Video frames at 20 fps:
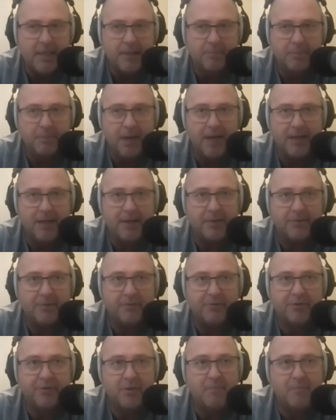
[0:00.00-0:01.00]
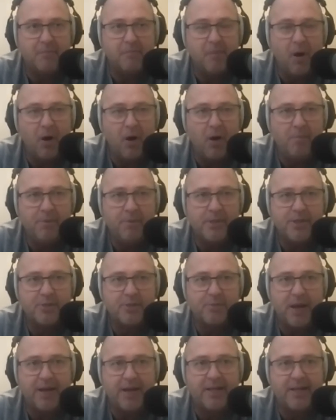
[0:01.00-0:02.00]
But from my
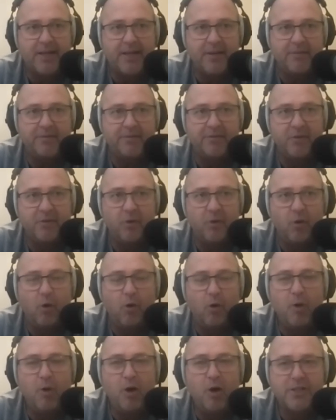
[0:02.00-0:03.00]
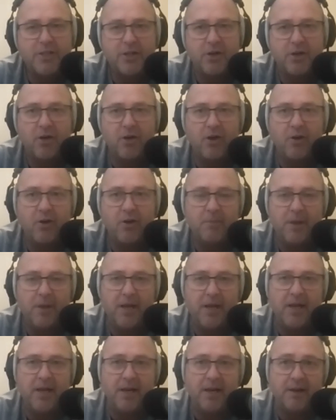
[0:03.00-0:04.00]
perspective, all my time
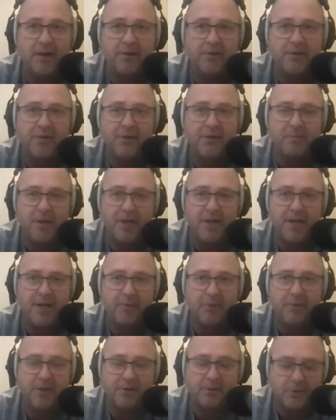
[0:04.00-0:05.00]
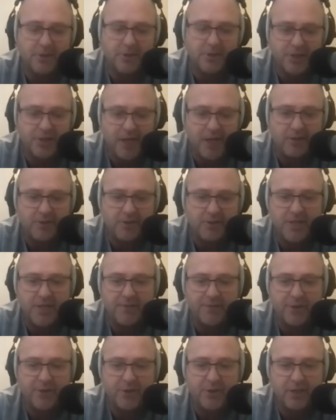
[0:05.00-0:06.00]
in the media, whether it was Channel
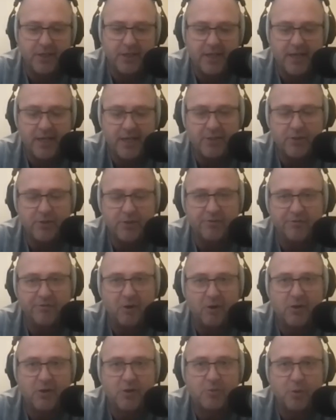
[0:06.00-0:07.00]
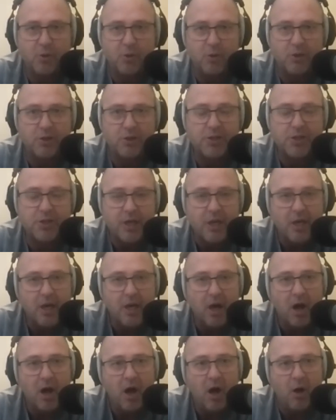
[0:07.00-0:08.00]
7 early days or Fox Sports,
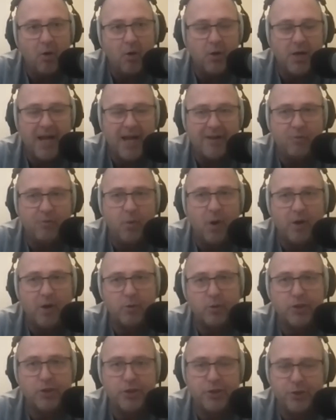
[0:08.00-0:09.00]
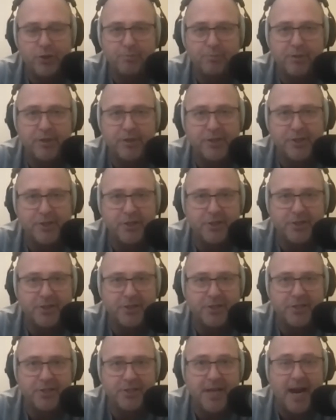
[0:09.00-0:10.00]
I would have one or two
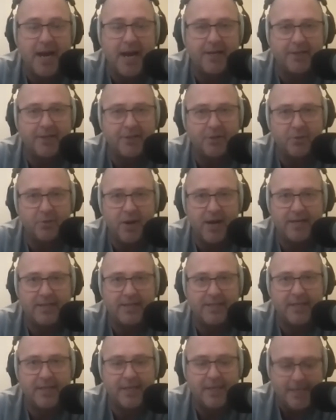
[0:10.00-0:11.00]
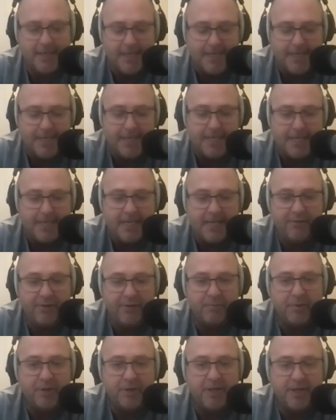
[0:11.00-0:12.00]
producers and a director
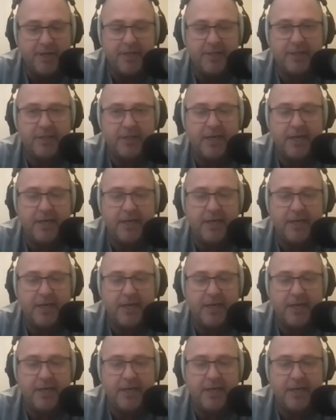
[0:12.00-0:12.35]
giving me